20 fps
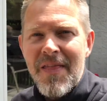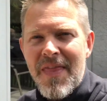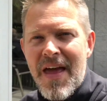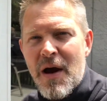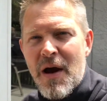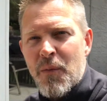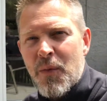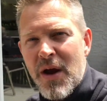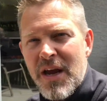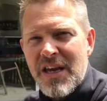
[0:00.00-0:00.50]

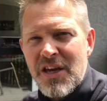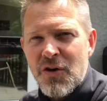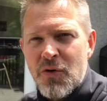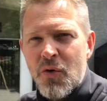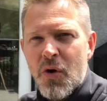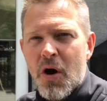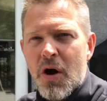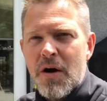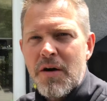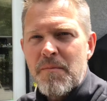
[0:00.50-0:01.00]
that way
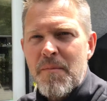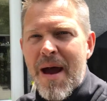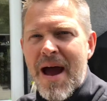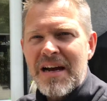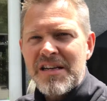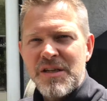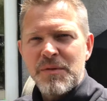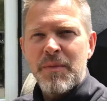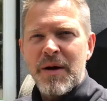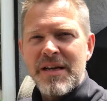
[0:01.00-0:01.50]
you are
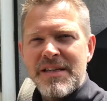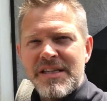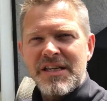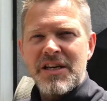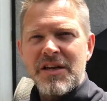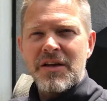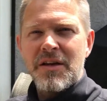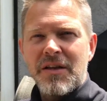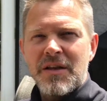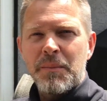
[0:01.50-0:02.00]

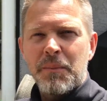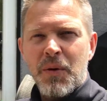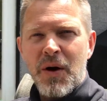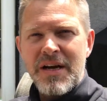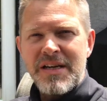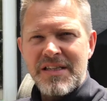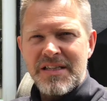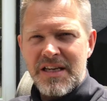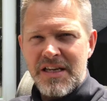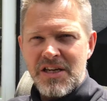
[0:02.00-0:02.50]
maximizing the
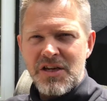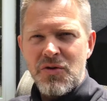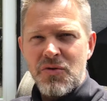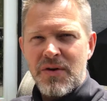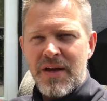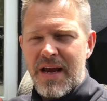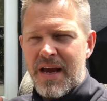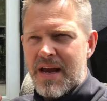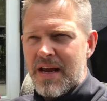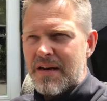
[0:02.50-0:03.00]
price that you
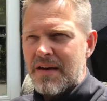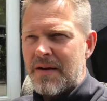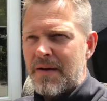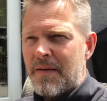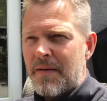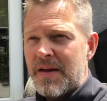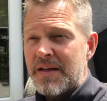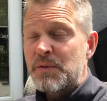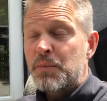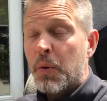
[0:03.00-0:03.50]
can.
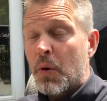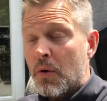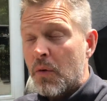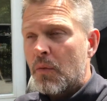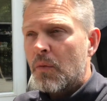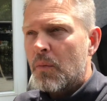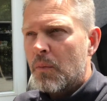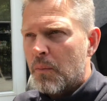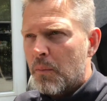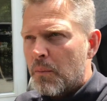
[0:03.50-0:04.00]
It's part,
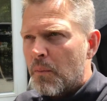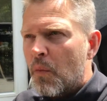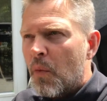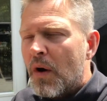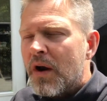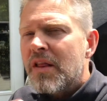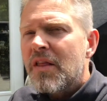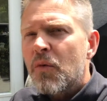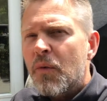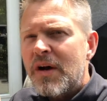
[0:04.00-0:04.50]

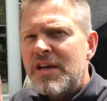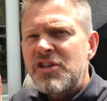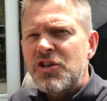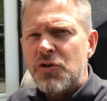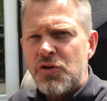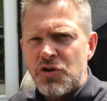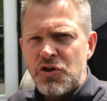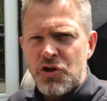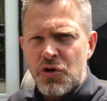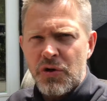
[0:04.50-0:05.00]
one of the ways
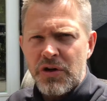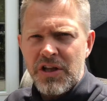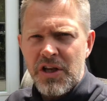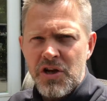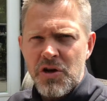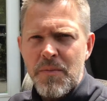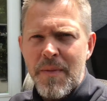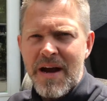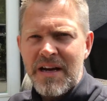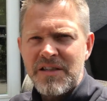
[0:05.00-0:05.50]
you're ensuring that
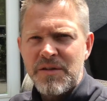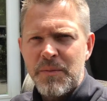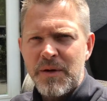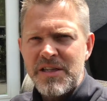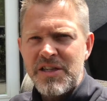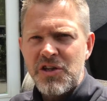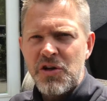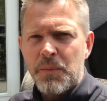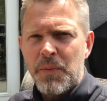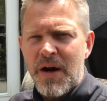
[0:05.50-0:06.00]
you're
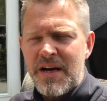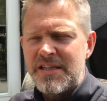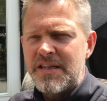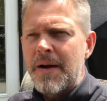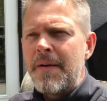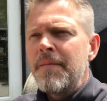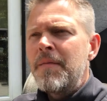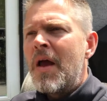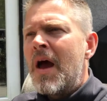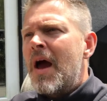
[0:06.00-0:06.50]
maximizing your price.
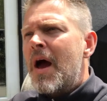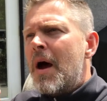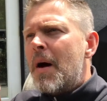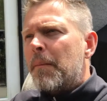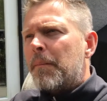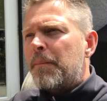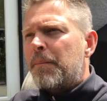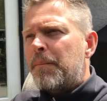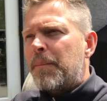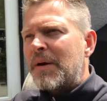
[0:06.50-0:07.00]

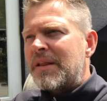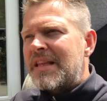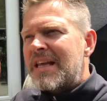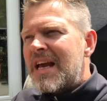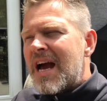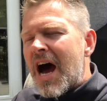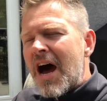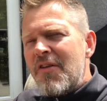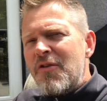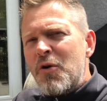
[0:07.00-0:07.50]
But
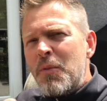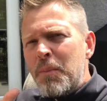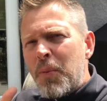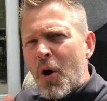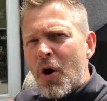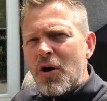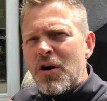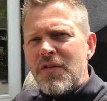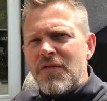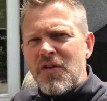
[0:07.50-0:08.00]
the other
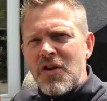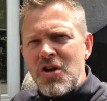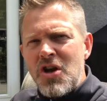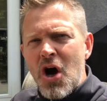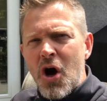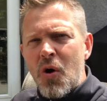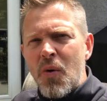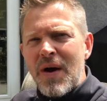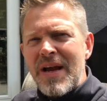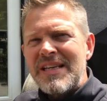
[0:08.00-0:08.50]
part of the
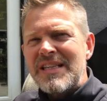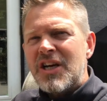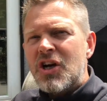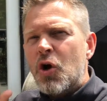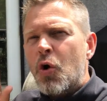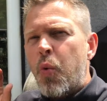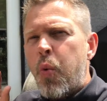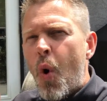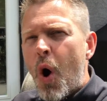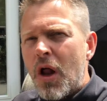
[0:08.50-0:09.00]
no is a
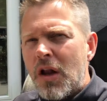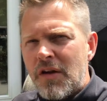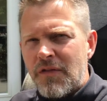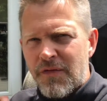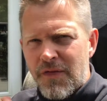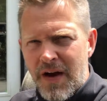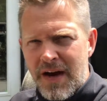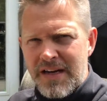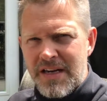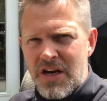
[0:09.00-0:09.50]

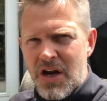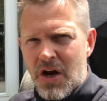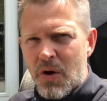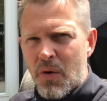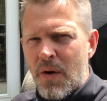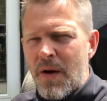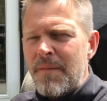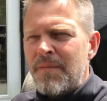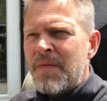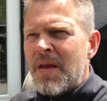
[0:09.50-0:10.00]
qualified no.
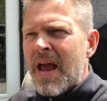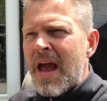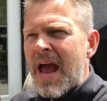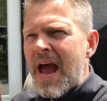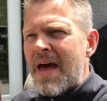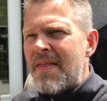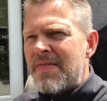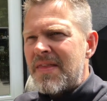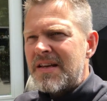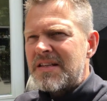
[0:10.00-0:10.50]

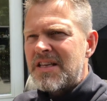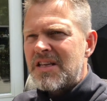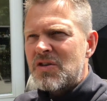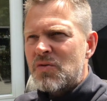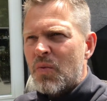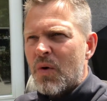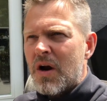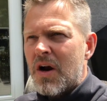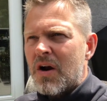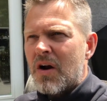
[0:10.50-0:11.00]
And this is
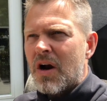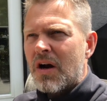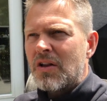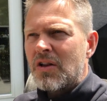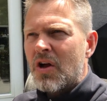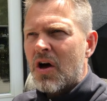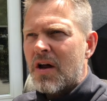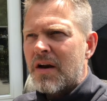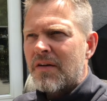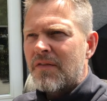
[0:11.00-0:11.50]
where a
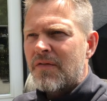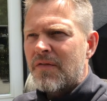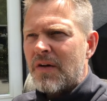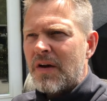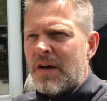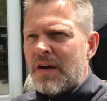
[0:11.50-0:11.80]
lot of